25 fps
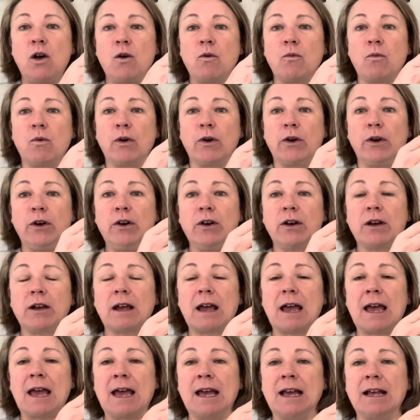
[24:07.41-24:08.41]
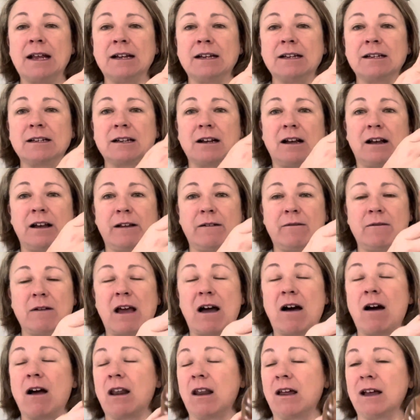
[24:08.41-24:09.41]
work, and
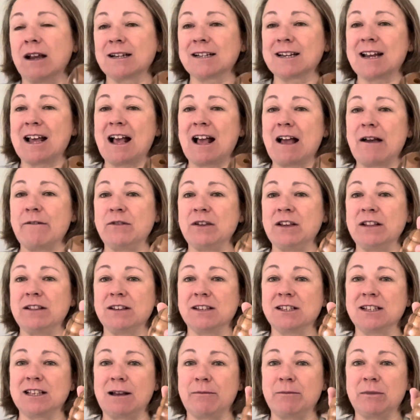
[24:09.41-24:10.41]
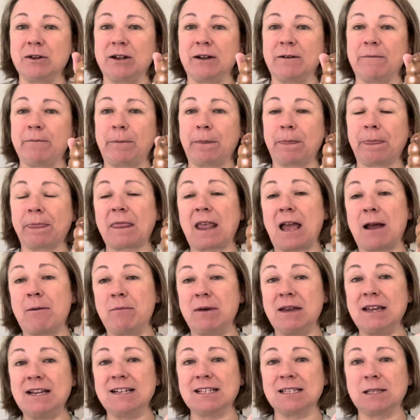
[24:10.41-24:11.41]
I like to have in the summer a
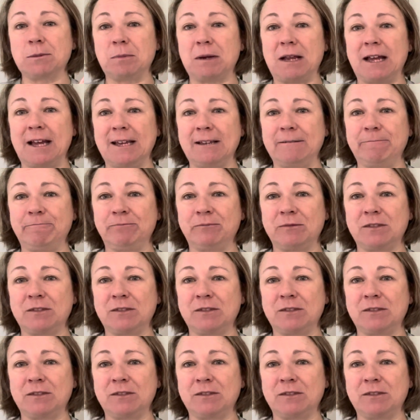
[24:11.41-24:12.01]
bee display.